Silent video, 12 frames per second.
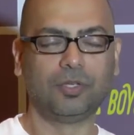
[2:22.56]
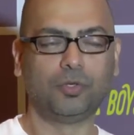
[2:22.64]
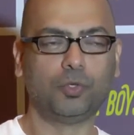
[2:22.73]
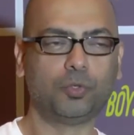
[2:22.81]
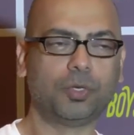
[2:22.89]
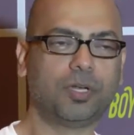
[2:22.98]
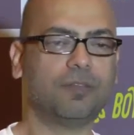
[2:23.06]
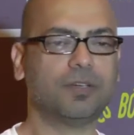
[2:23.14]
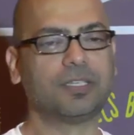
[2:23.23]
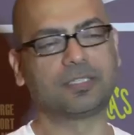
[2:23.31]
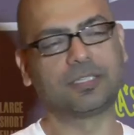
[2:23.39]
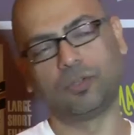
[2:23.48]
usual
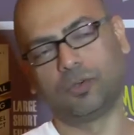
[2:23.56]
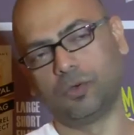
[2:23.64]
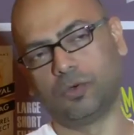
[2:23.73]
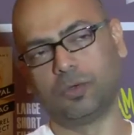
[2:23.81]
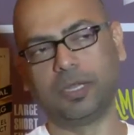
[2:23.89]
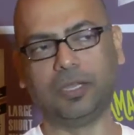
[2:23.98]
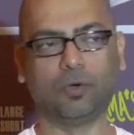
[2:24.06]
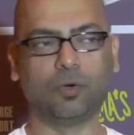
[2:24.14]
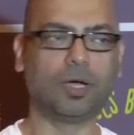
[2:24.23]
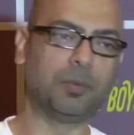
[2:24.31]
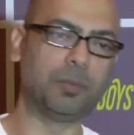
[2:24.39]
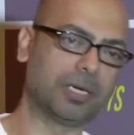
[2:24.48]
nervousness is, oh, nahi
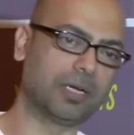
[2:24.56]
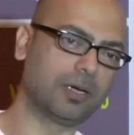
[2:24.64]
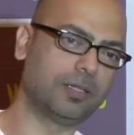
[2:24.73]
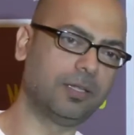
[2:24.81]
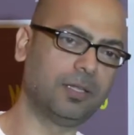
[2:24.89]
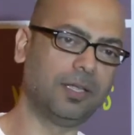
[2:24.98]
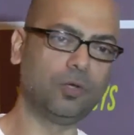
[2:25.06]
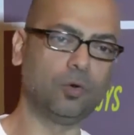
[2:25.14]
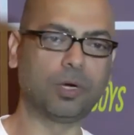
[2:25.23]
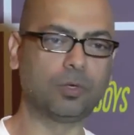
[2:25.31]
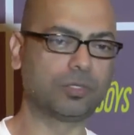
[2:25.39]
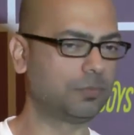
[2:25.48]
hoga, mana kar denge, ye
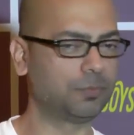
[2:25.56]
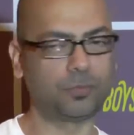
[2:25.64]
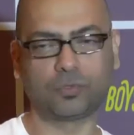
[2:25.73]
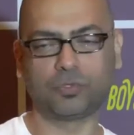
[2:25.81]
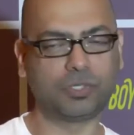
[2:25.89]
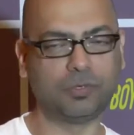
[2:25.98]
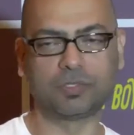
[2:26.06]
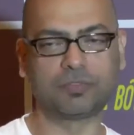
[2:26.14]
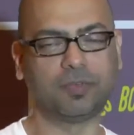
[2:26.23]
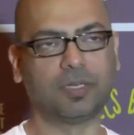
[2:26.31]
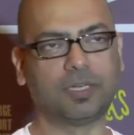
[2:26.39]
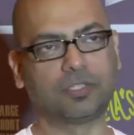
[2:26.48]
hoga, wo sab. So she was
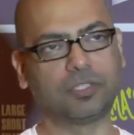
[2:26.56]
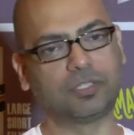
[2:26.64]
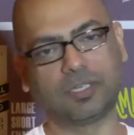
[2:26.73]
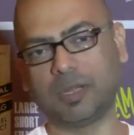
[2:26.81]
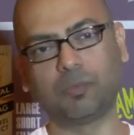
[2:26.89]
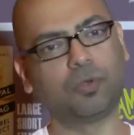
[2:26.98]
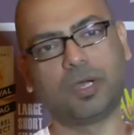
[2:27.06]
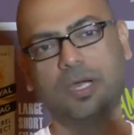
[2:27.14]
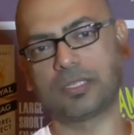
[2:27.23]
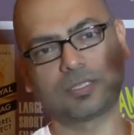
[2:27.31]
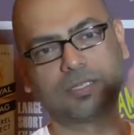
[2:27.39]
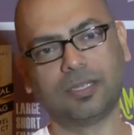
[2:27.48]
fearless. She said, "I'm going to
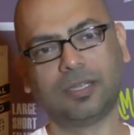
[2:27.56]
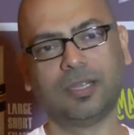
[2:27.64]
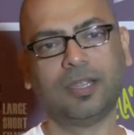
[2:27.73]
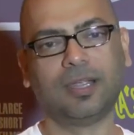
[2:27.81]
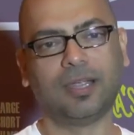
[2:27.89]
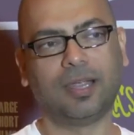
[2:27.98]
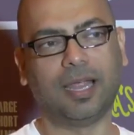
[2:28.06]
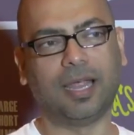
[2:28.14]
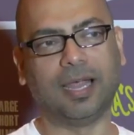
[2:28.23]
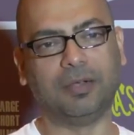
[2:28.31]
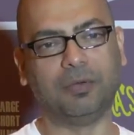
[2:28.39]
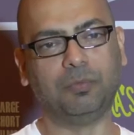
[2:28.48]
ask,"
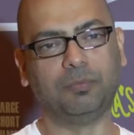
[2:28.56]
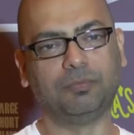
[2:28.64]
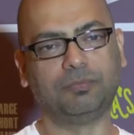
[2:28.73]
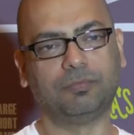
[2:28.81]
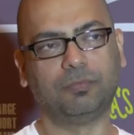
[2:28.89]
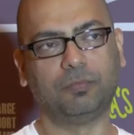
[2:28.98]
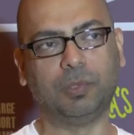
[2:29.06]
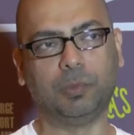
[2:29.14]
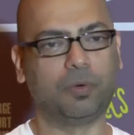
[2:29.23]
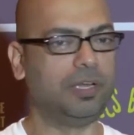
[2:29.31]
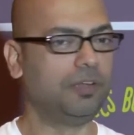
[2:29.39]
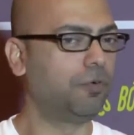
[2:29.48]
and we
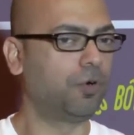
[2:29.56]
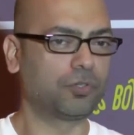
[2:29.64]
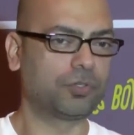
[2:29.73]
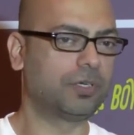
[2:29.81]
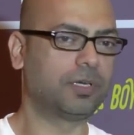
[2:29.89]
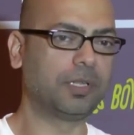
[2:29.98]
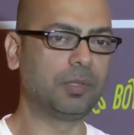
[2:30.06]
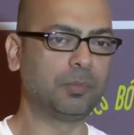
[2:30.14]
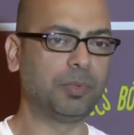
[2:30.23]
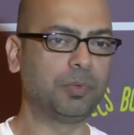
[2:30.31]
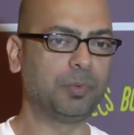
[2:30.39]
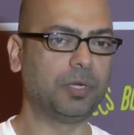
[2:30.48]
were really fortunate that the
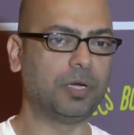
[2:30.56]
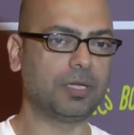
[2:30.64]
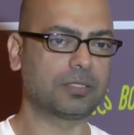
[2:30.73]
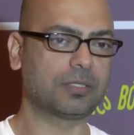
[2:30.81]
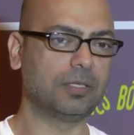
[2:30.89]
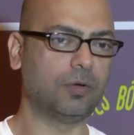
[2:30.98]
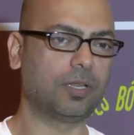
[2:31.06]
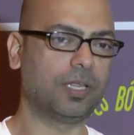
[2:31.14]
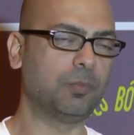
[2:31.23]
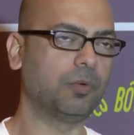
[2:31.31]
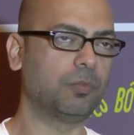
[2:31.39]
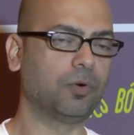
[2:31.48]
people we asked, they all
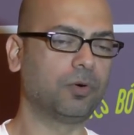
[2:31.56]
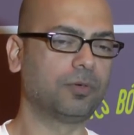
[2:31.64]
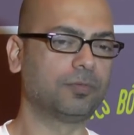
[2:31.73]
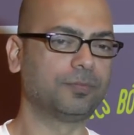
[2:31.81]
came on board.